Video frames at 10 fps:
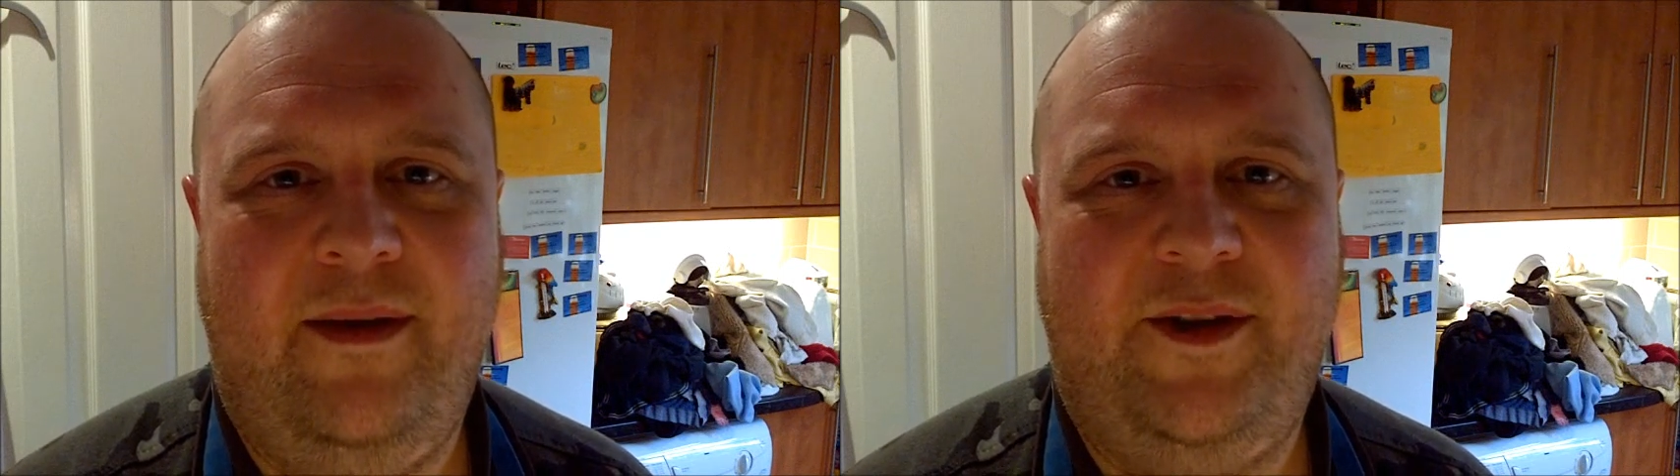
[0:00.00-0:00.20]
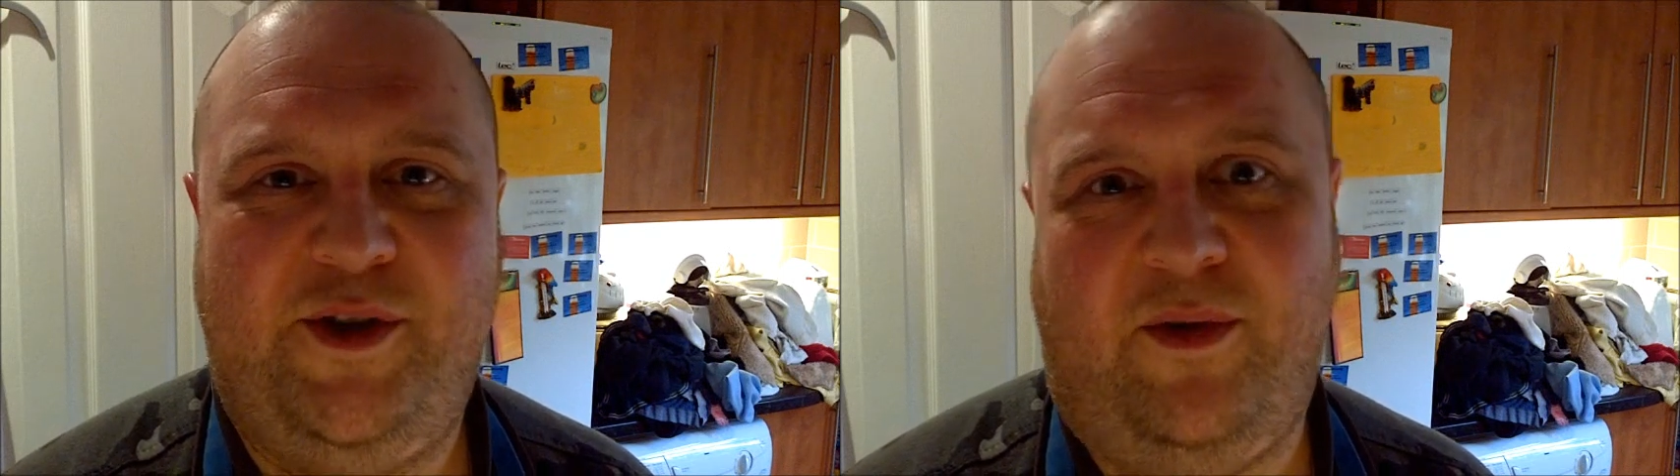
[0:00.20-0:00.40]

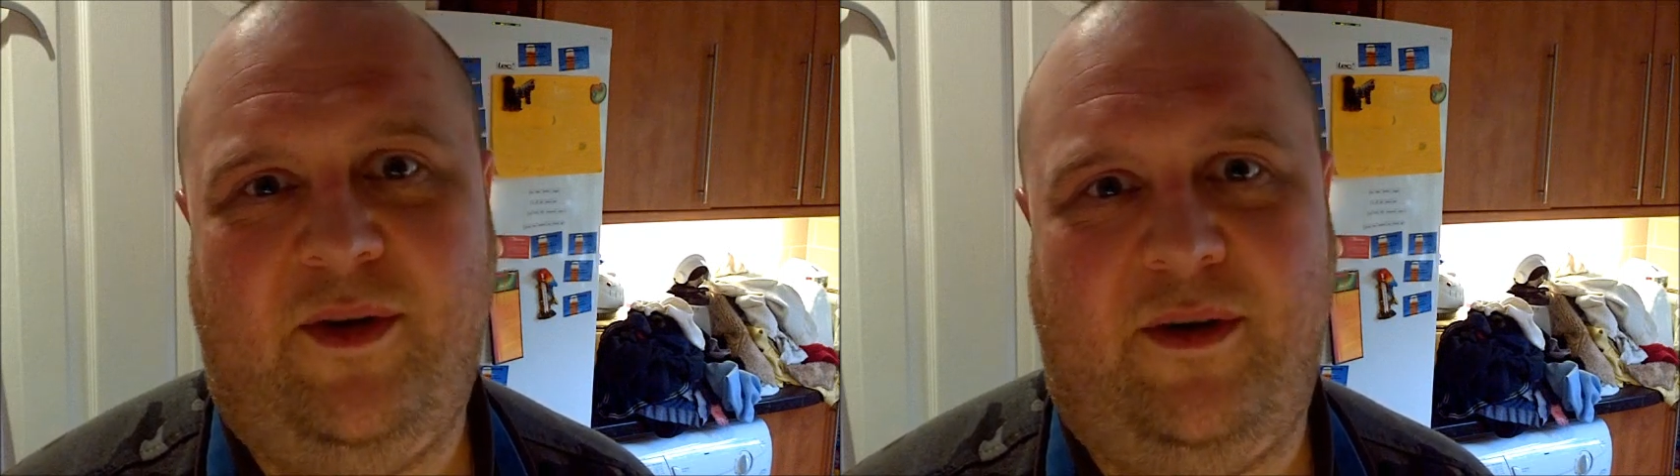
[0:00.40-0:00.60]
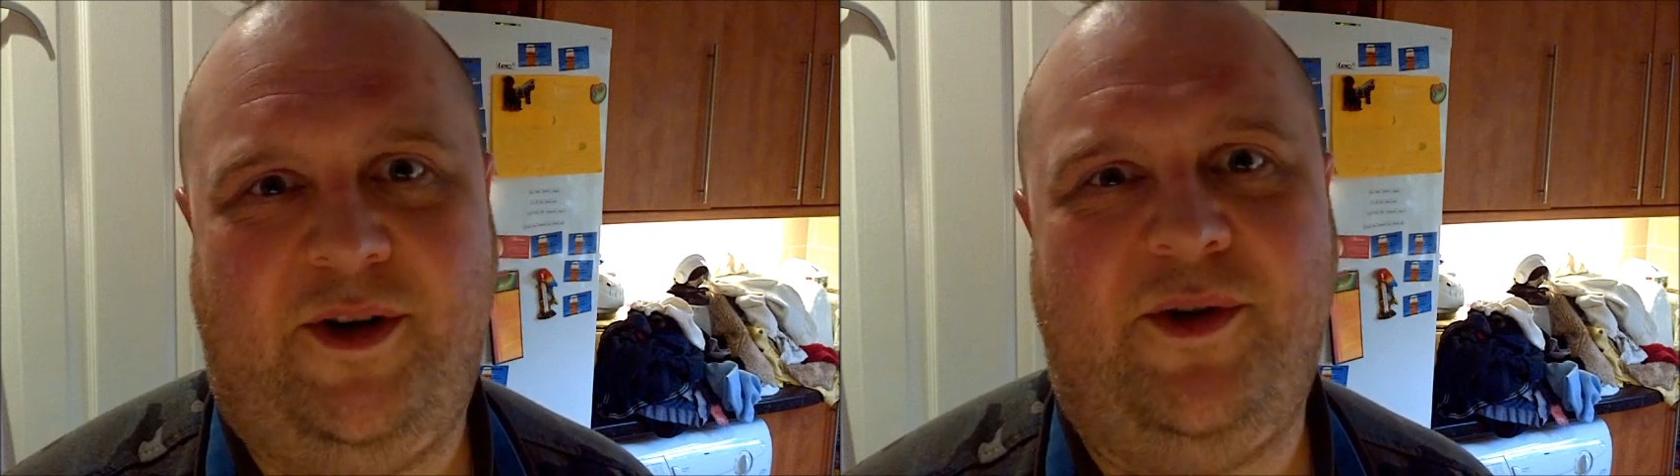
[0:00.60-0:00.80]

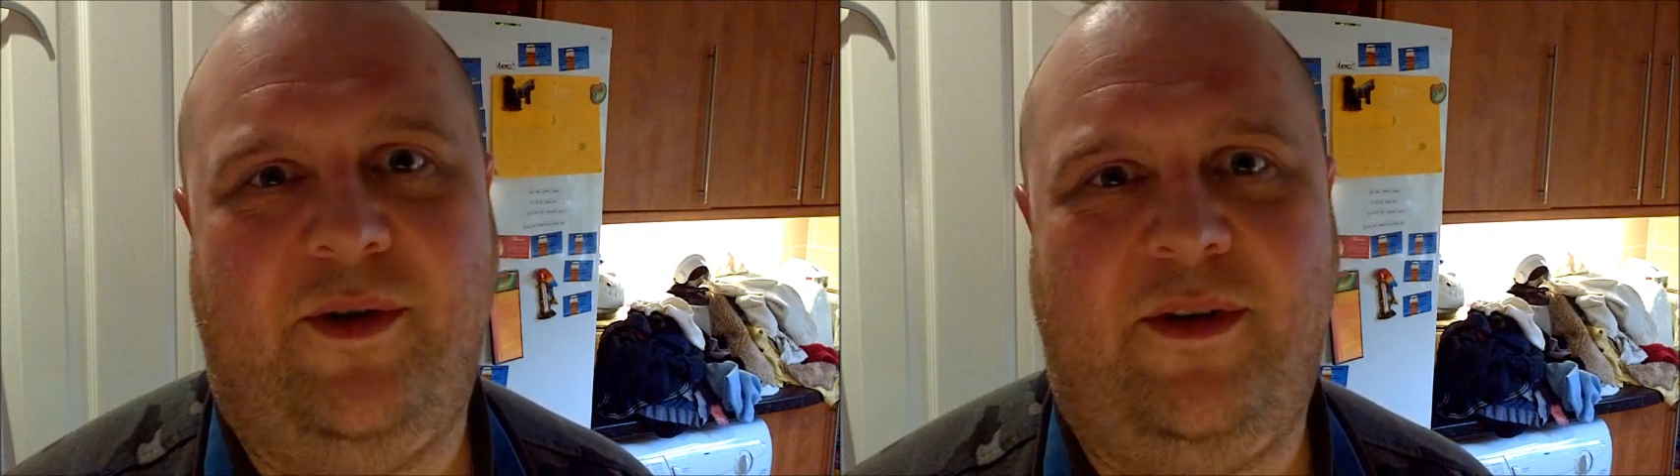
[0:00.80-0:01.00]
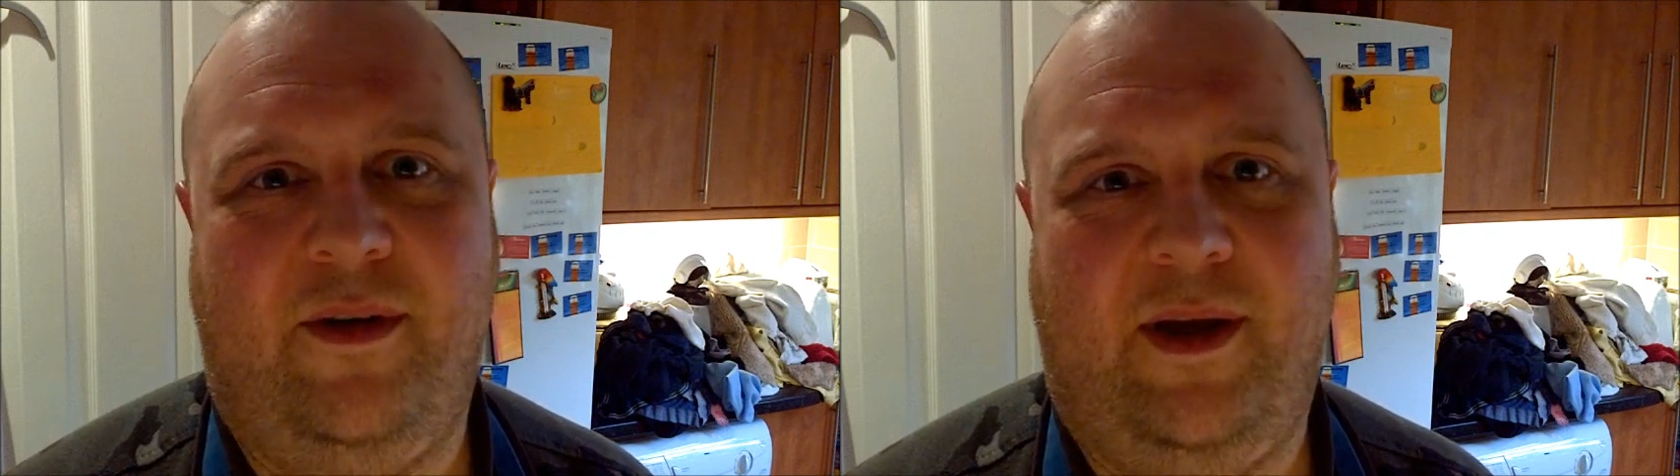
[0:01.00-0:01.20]

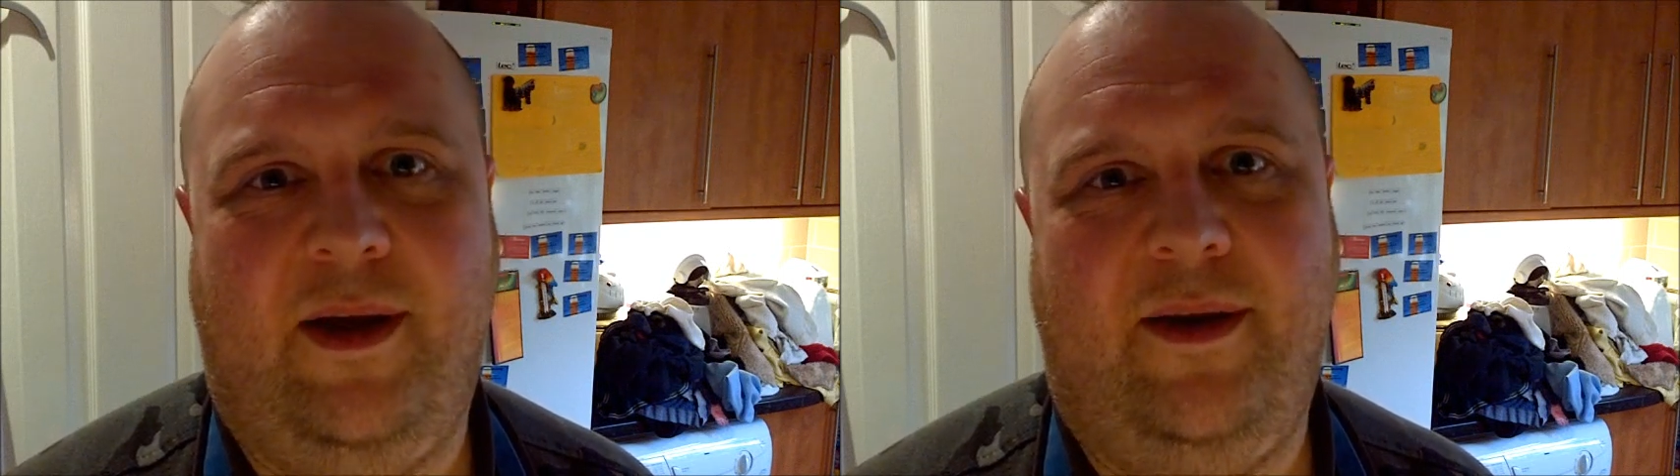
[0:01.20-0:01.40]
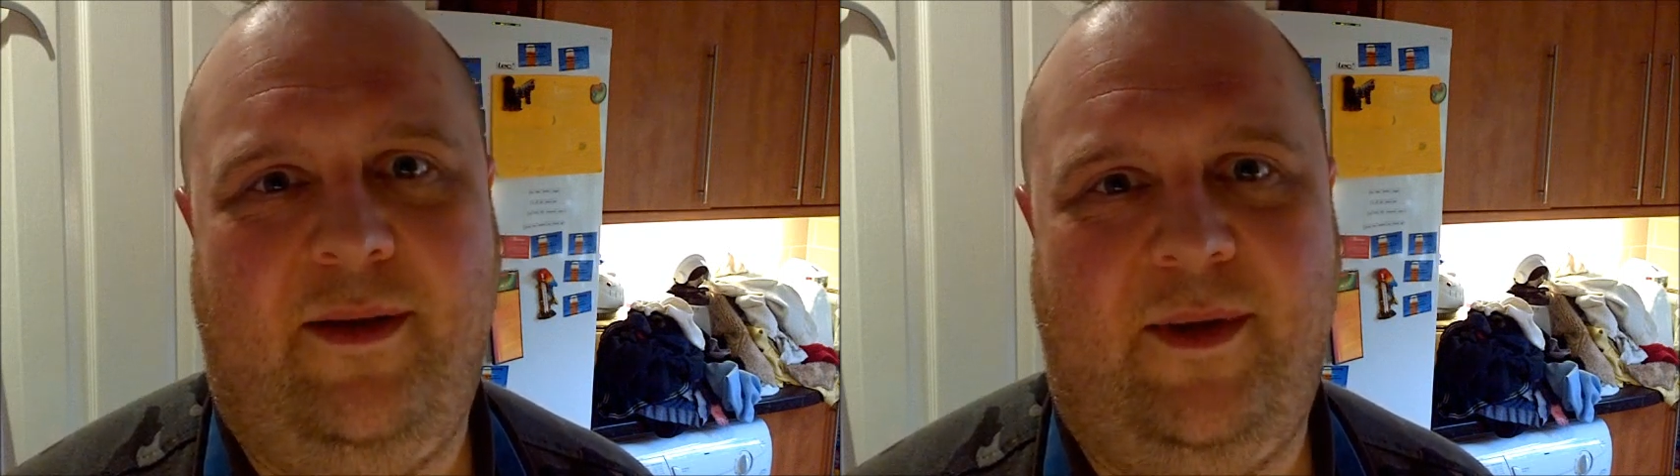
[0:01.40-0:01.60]
Shorter
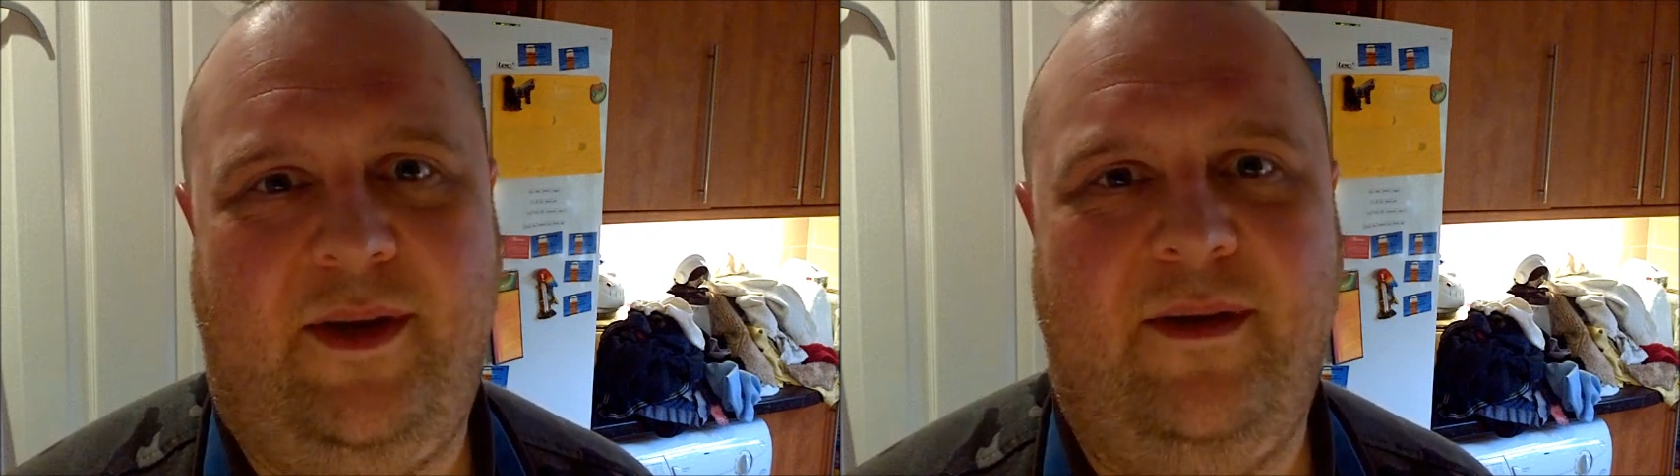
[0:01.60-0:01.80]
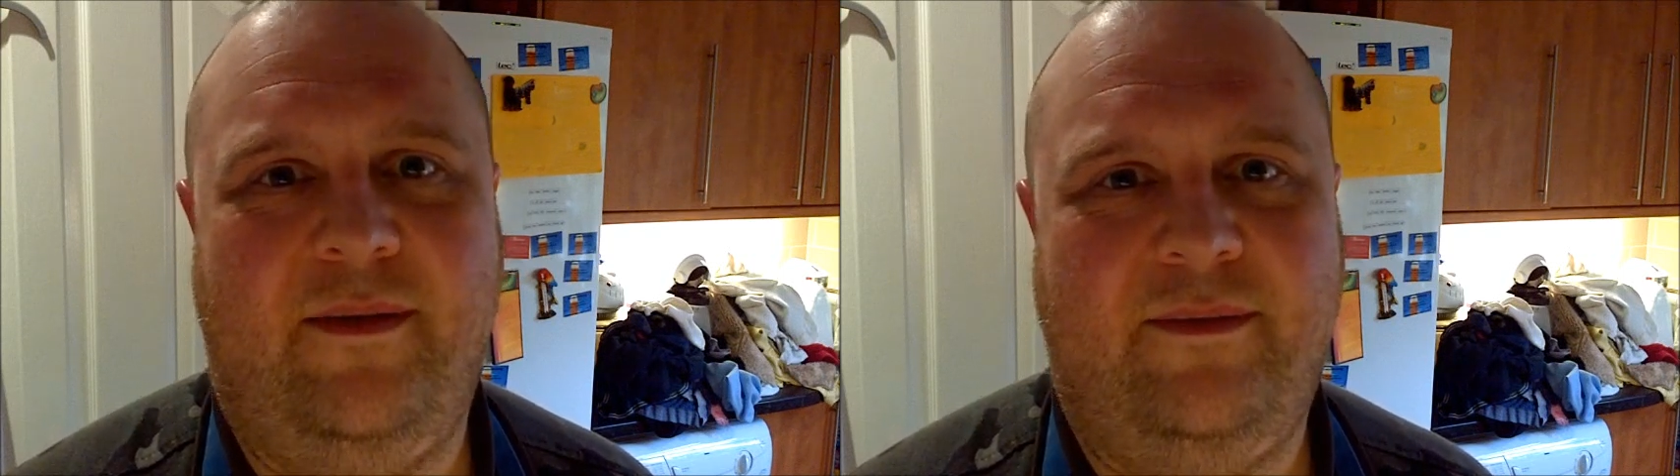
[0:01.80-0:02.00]
guy. I
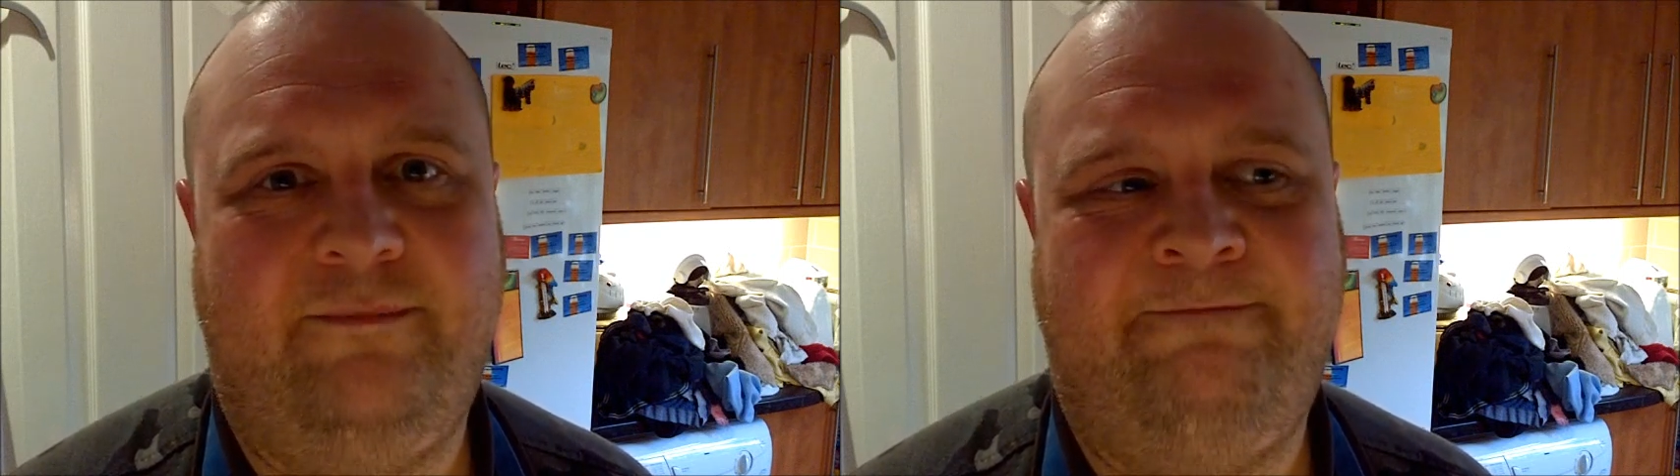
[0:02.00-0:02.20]
mean, I